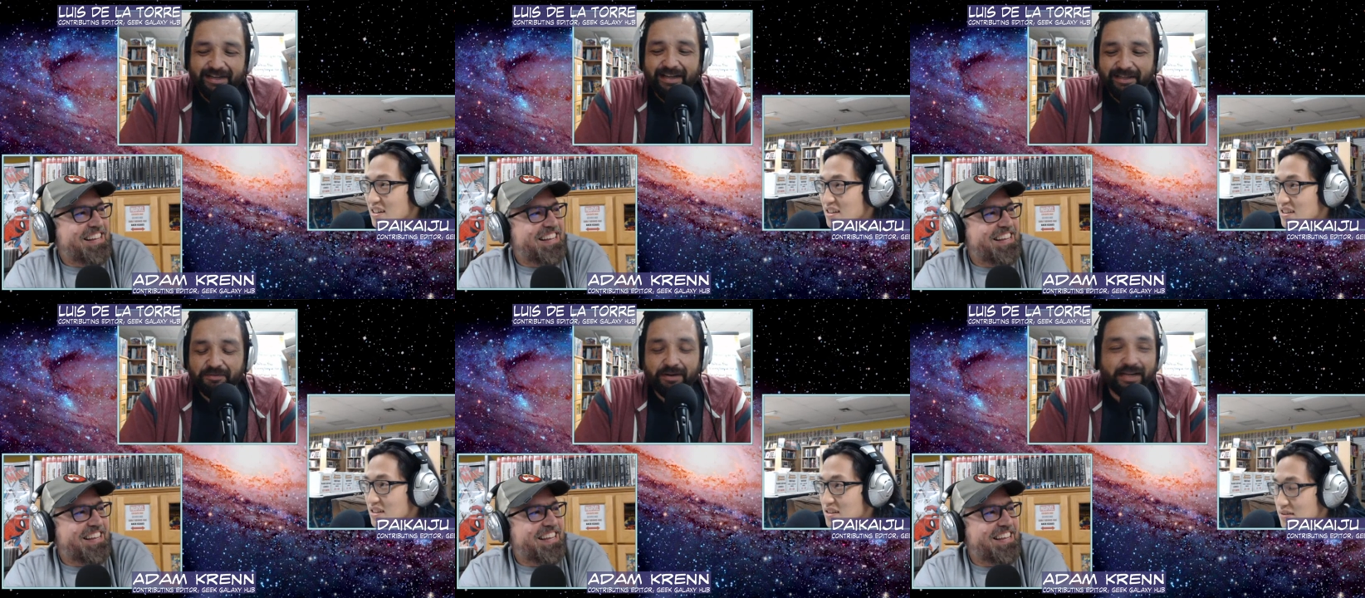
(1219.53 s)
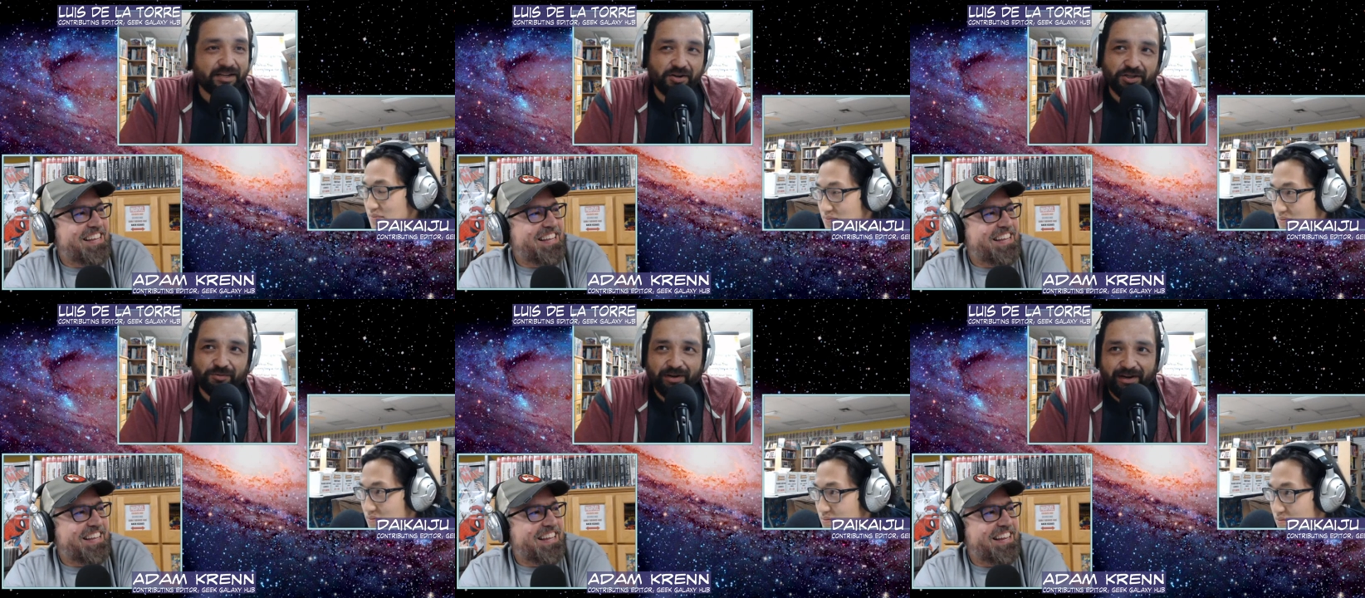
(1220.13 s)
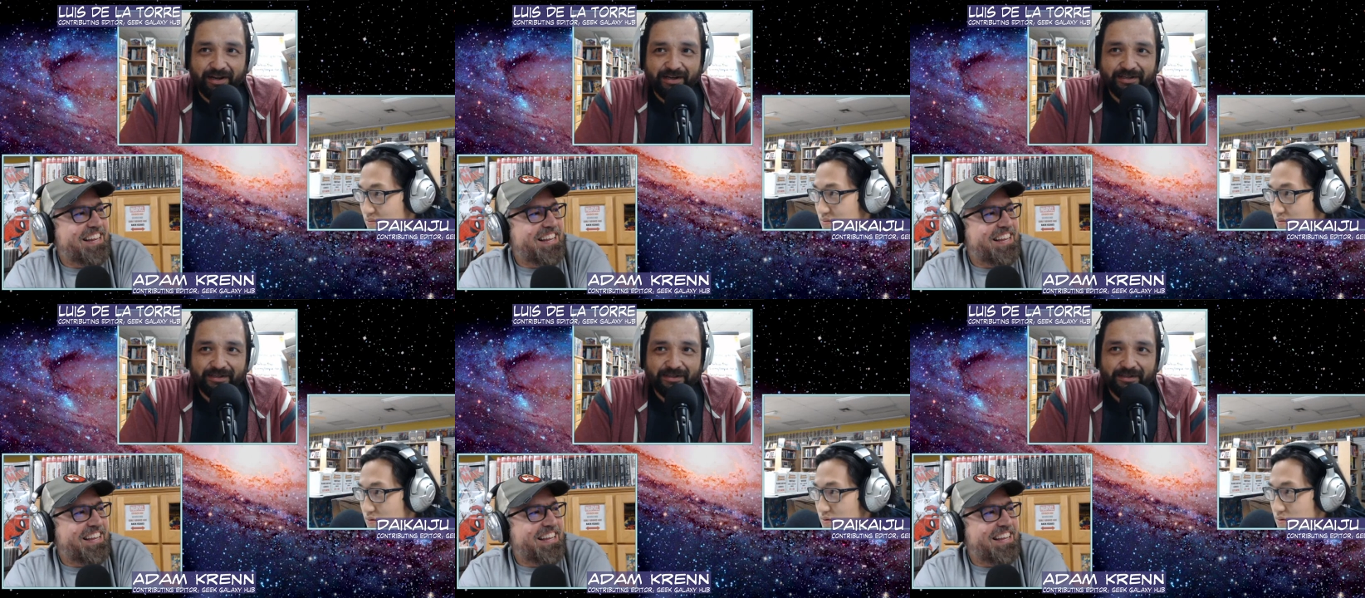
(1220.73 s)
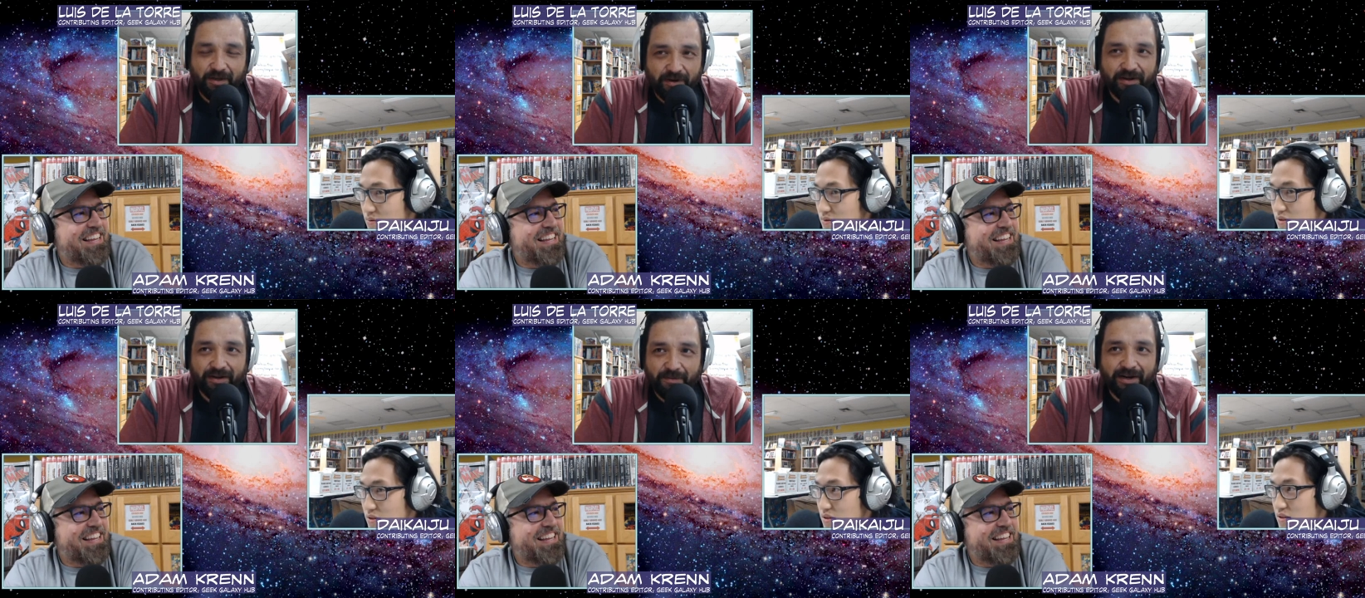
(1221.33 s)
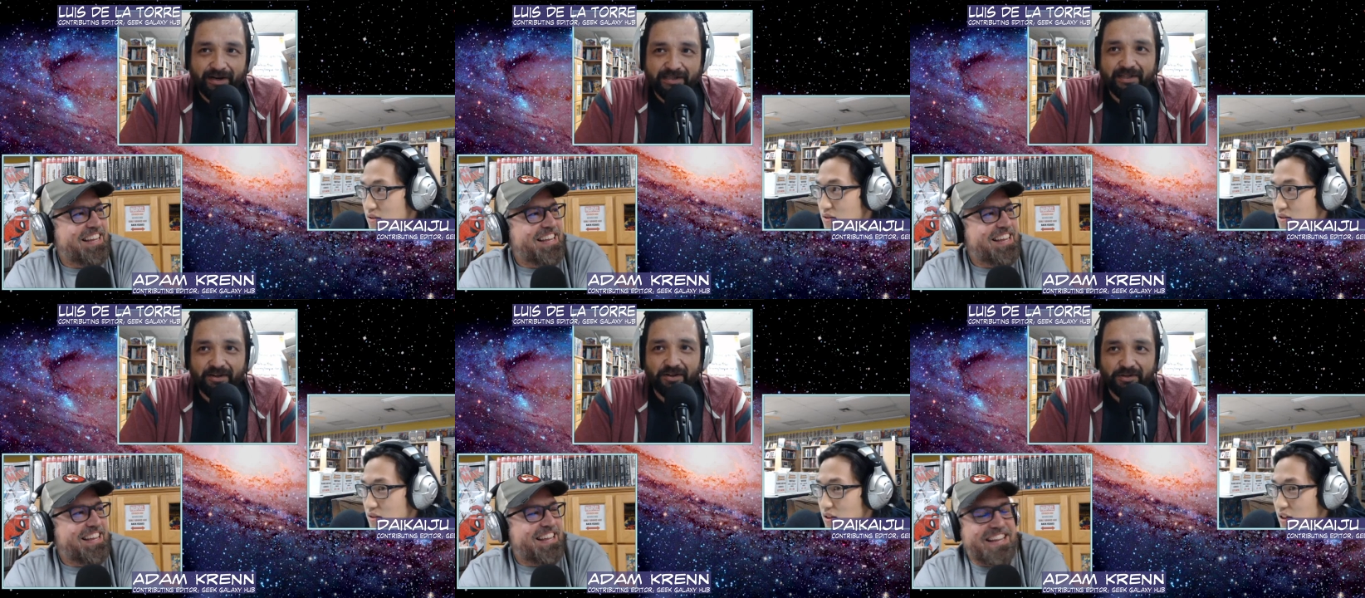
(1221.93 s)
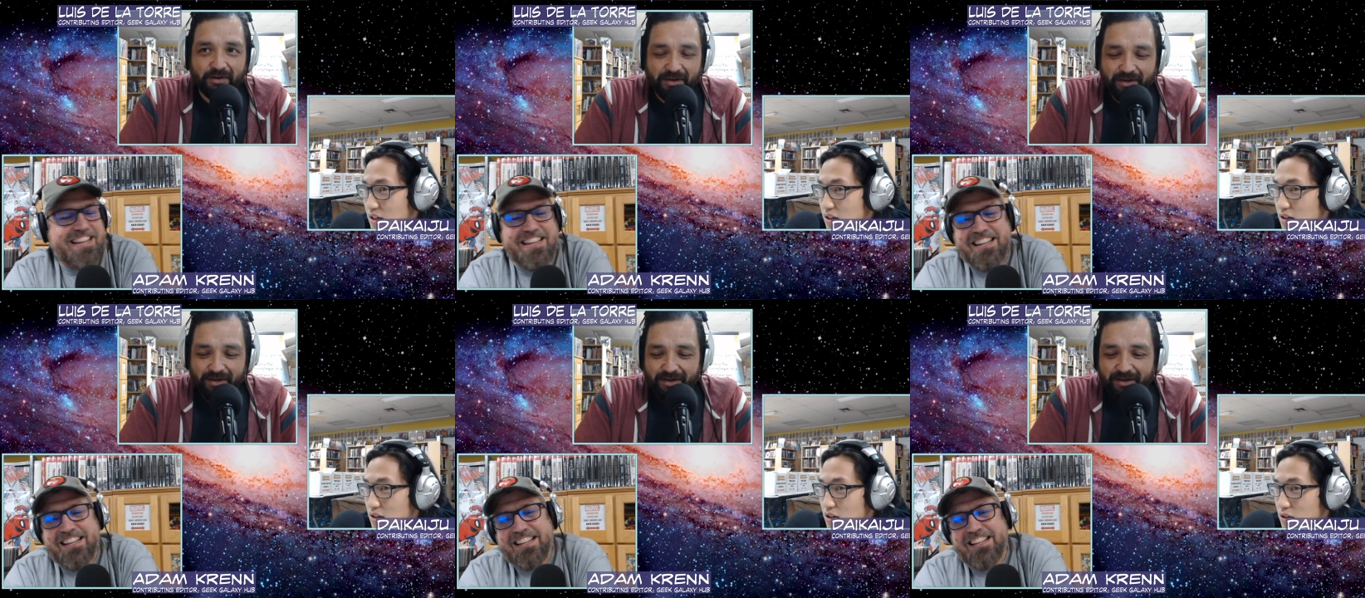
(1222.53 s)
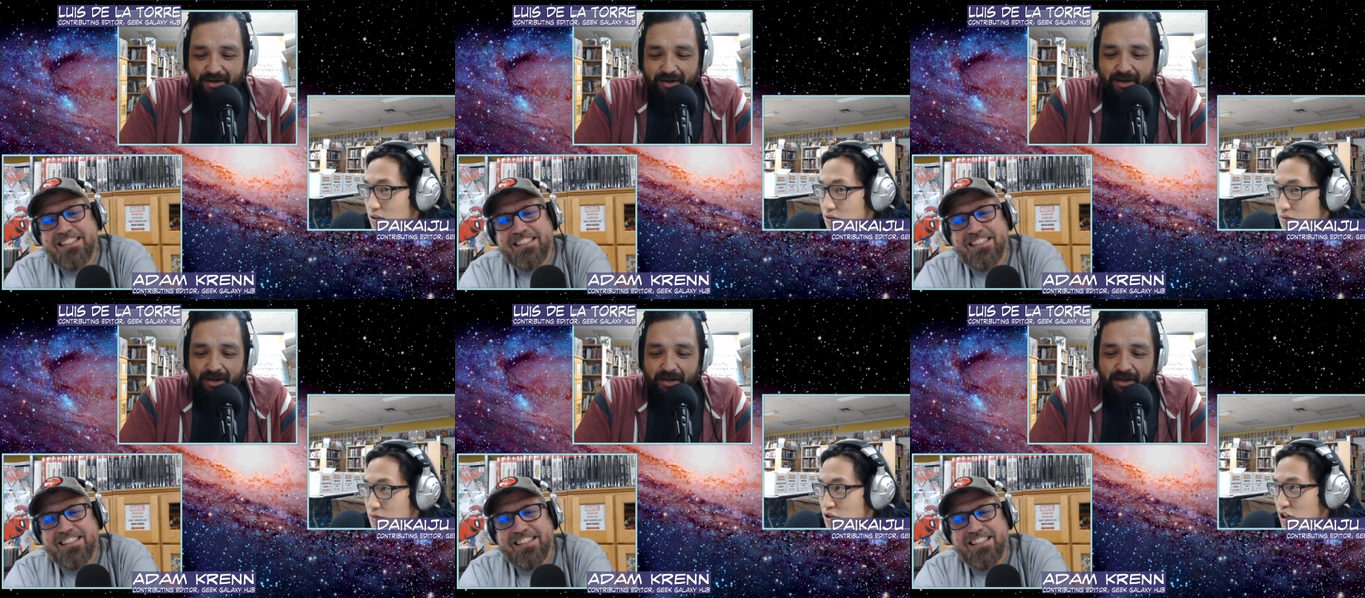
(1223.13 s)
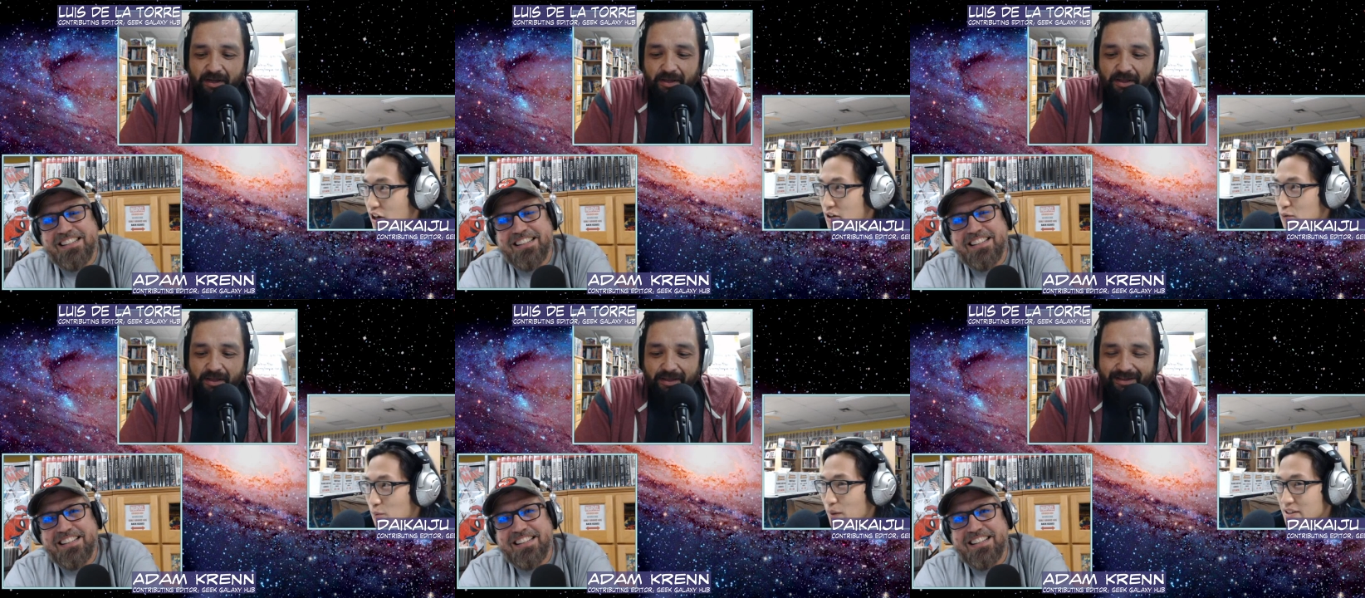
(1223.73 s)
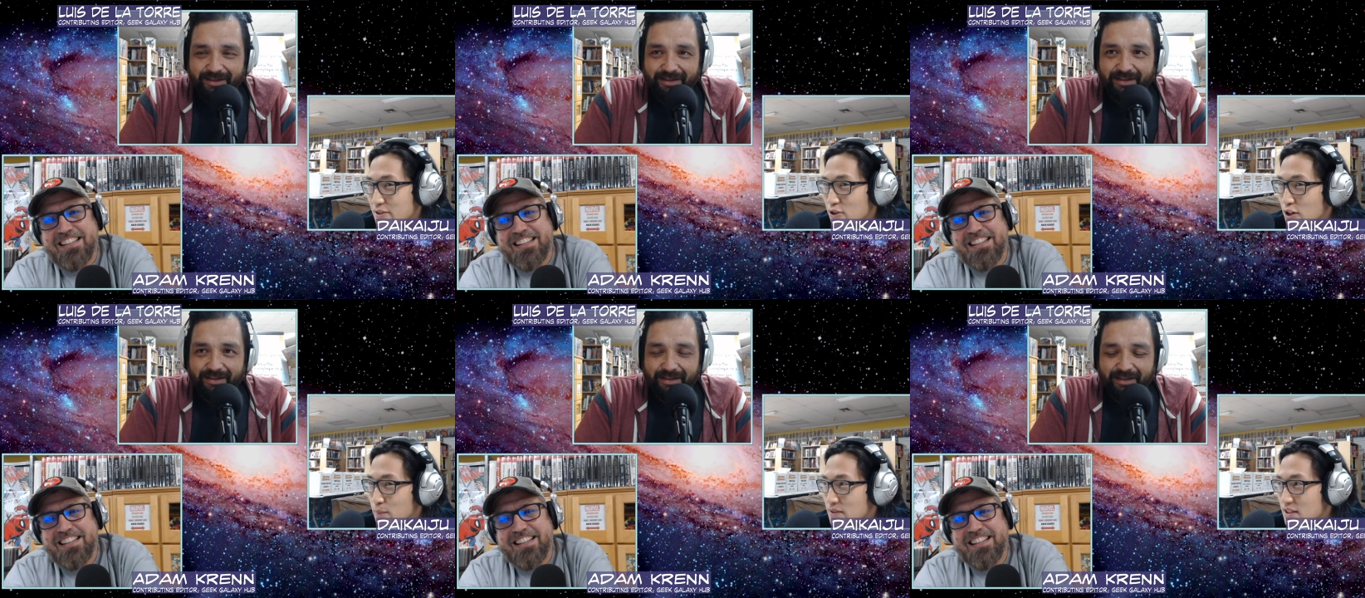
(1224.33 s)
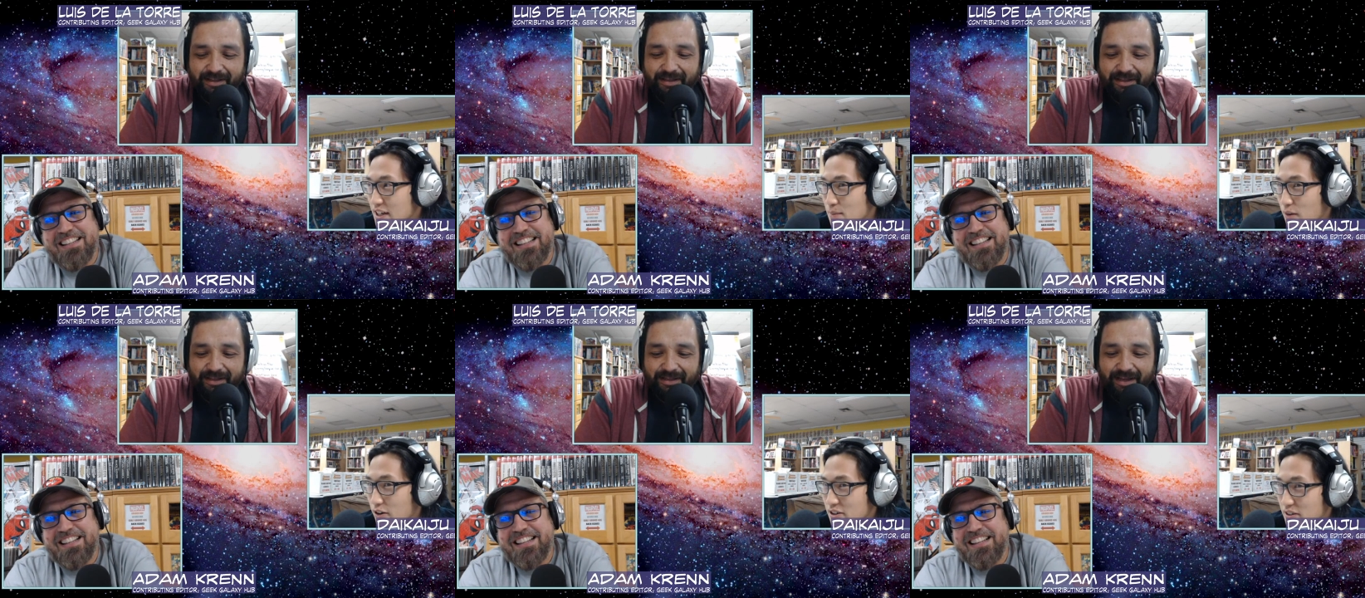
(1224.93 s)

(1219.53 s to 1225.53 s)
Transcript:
Speaker 1: This one has a curse word in it, so I'm gonna I'm not gonna say the curse word. Uh,
Speaker 2: say it. We're past the 30 second mark.